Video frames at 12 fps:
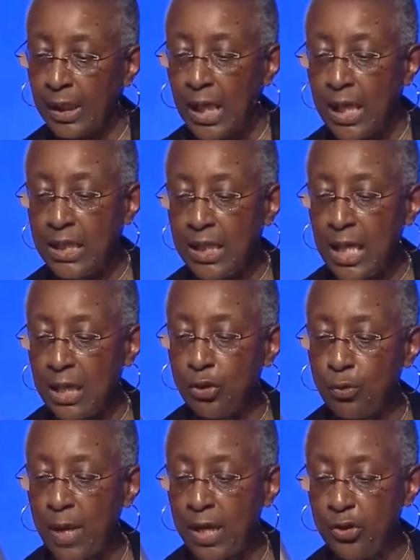A C I
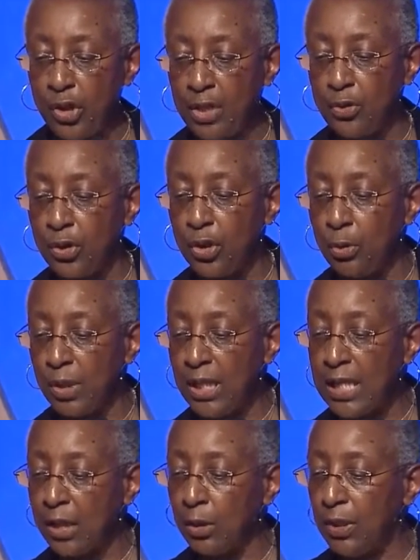strategy and security
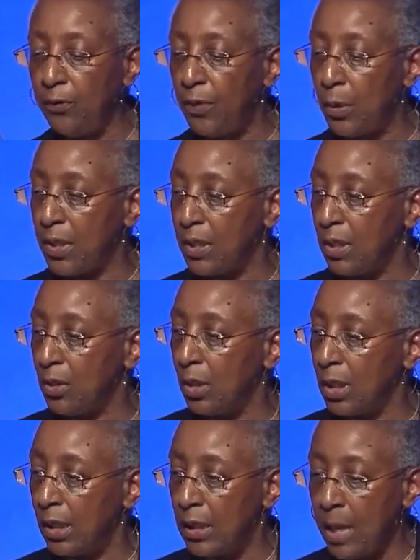not only focuses
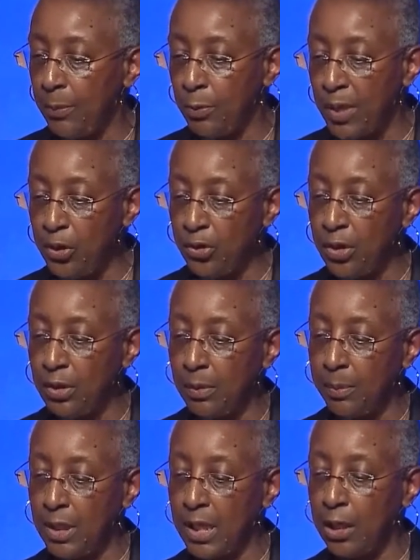on collaboration
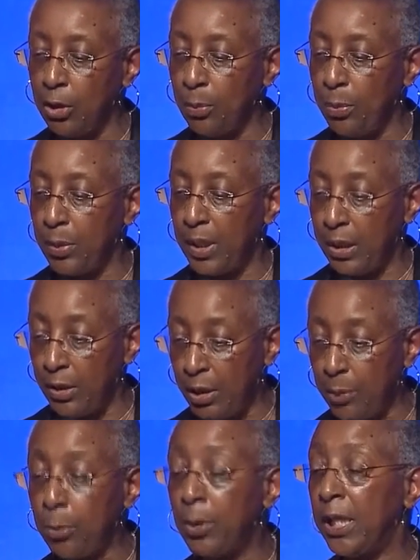among
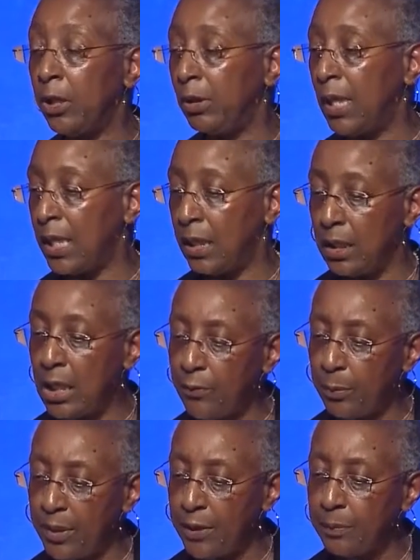airport, airline, and
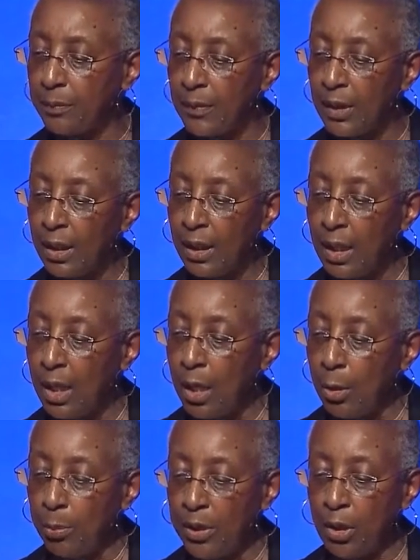government,
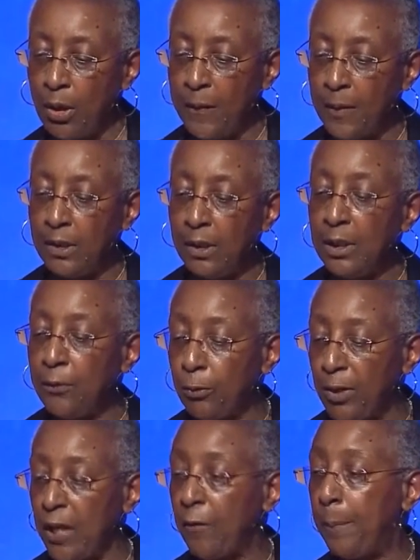but on the
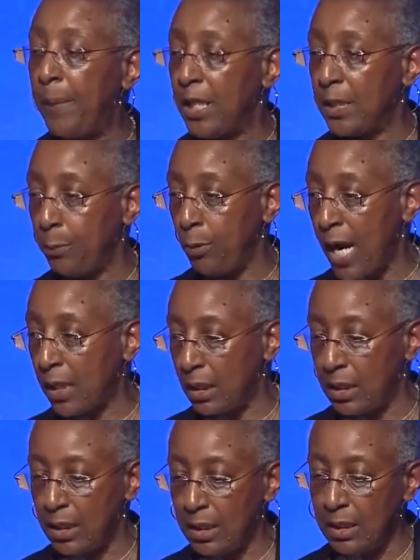delivery of best
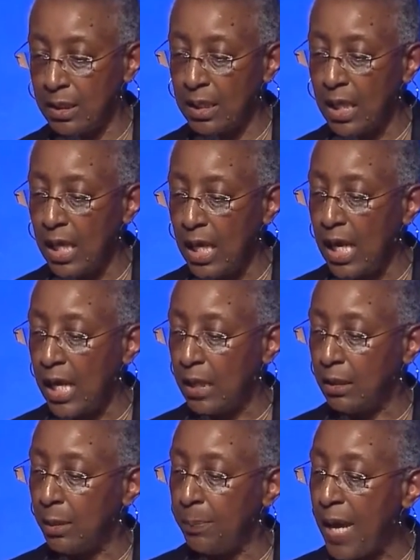practices
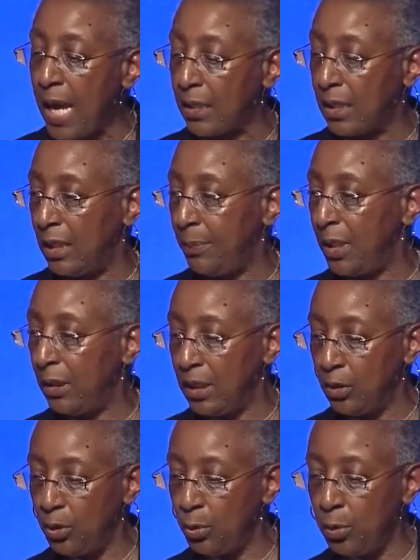and capacity
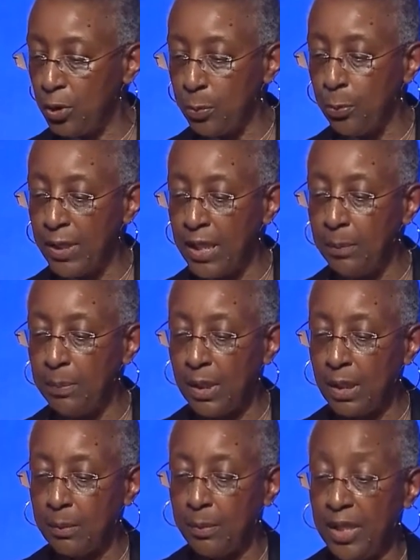building tools, bringing
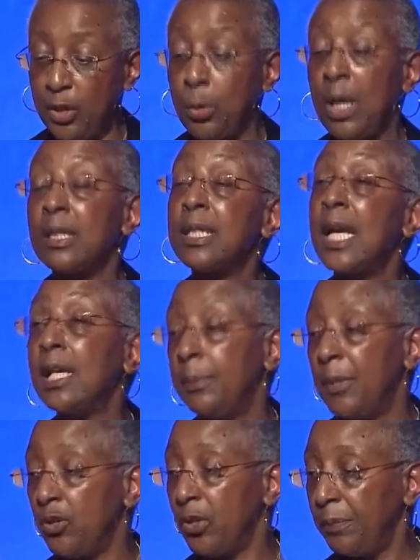me to our
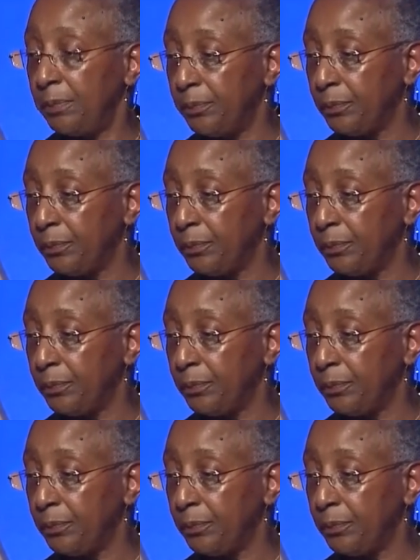second mission,